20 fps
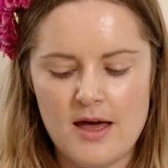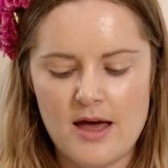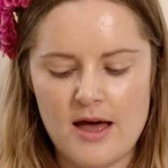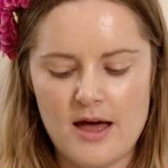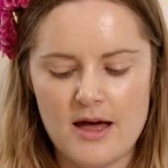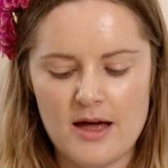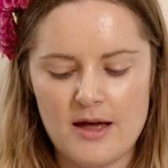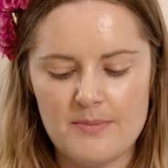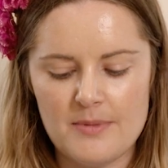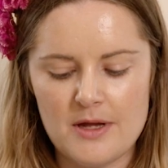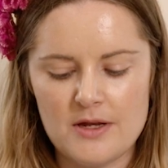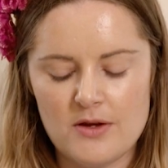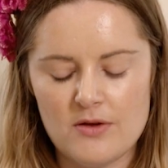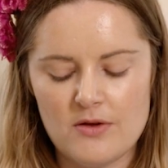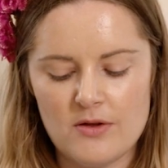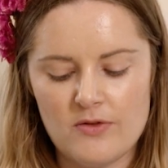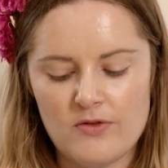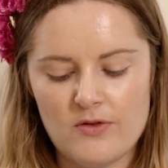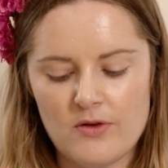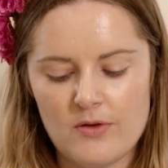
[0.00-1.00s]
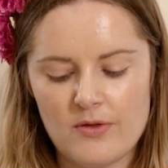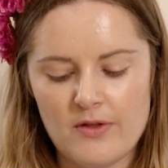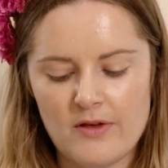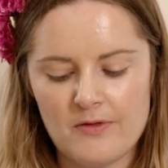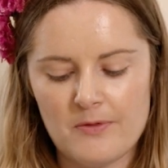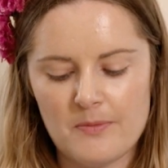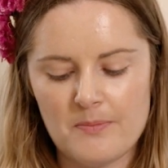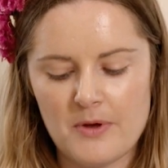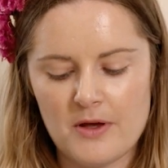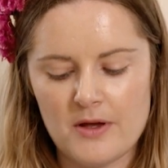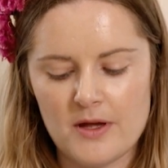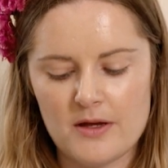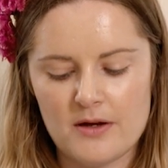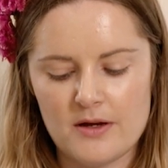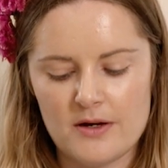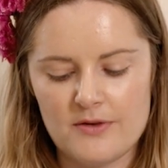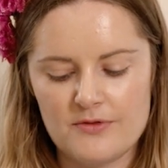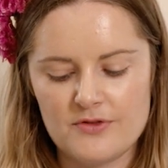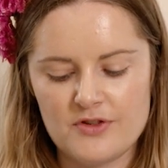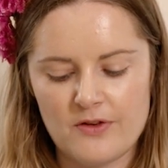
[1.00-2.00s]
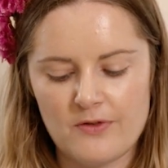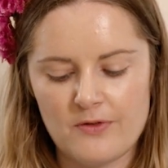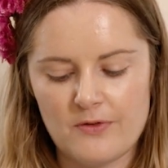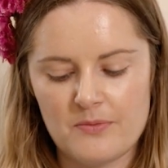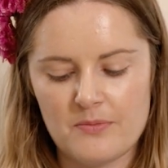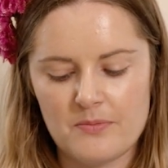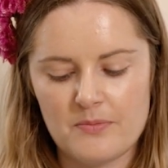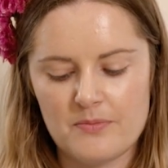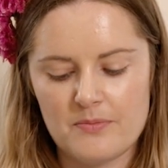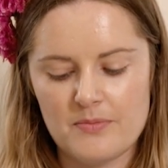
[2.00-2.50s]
And you can do this by kind of just